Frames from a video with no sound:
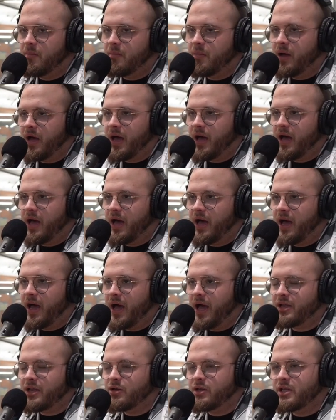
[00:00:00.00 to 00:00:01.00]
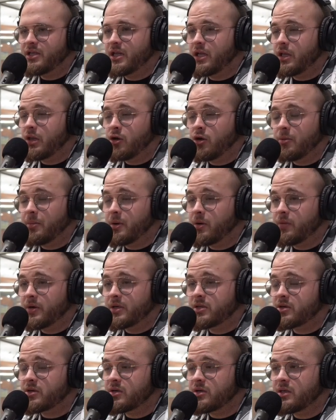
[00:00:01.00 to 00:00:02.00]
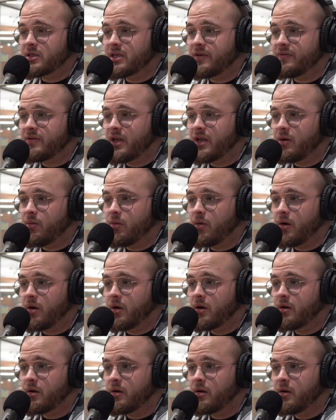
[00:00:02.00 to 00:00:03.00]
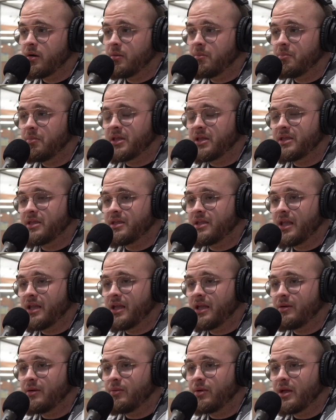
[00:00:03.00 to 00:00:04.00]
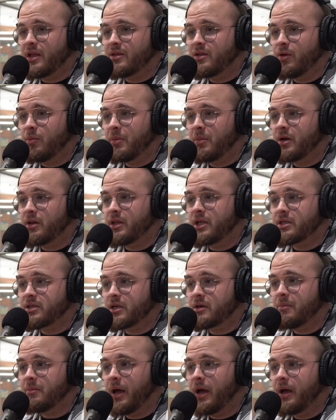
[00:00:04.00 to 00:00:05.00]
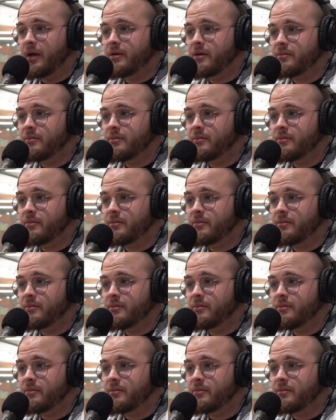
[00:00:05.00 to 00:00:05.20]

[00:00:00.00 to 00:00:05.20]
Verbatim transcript: I mean, those. I only did a little bit of research on the 7-Day War. That was like, the Middle East looked bad.